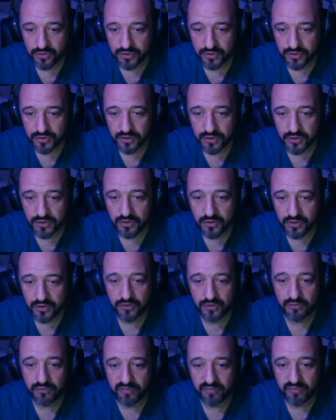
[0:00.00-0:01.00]
you're going to go
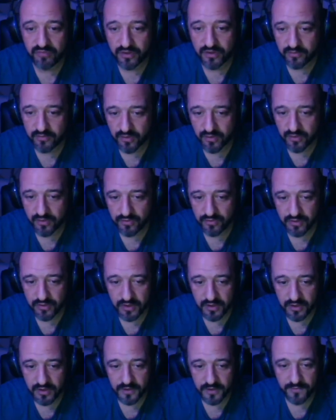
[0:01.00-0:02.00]
into Build mode,
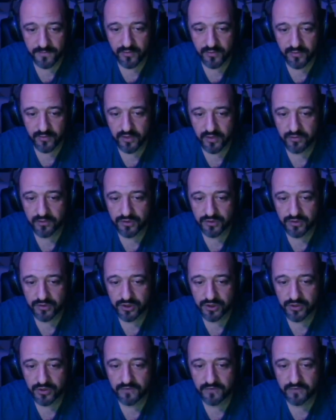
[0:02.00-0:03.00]
where it will
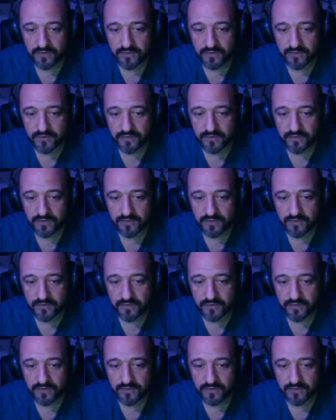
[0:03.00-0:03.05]
show you.